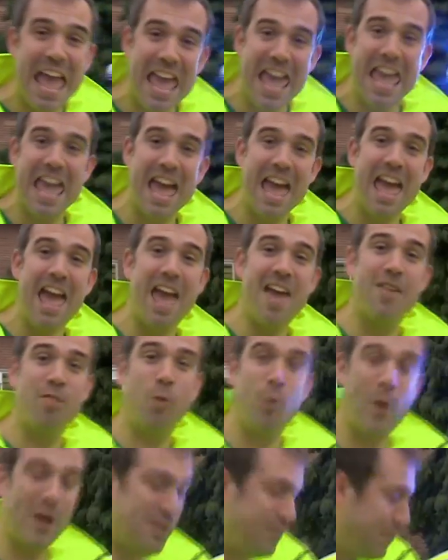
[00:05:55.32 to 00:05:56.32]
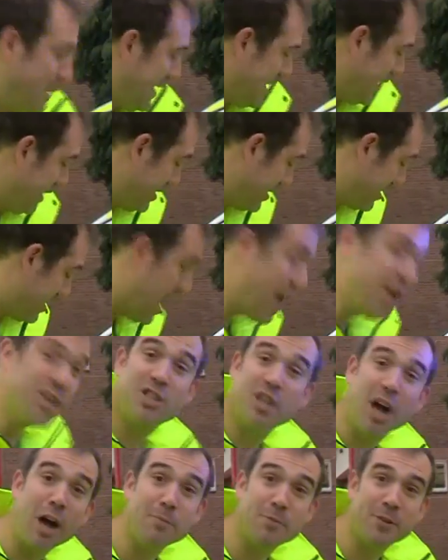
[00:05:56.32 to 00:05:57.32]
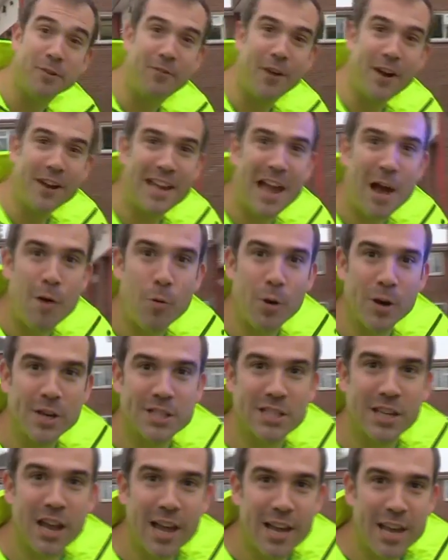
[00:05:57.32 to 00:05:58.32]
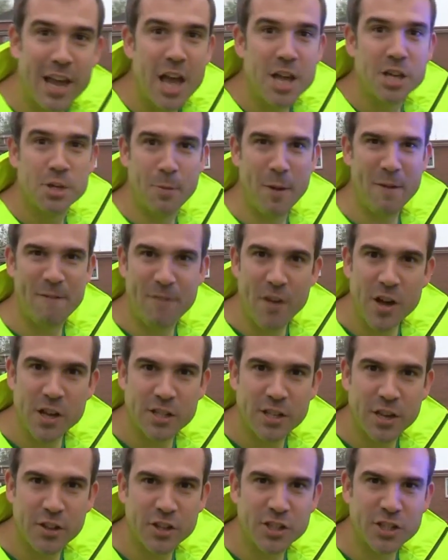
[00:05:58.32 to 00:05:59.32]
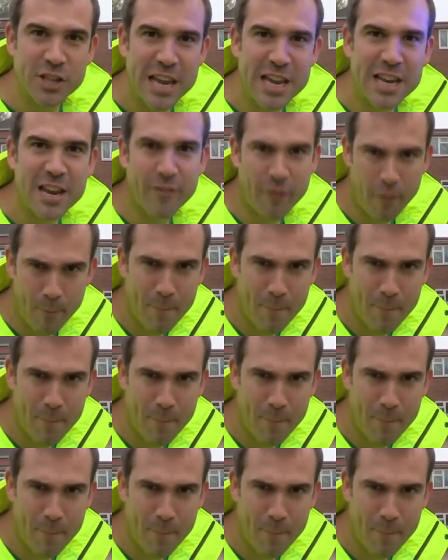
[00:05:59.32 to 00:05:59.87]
here in the West Midlands. Time to find out what it's like to be first at the scene of a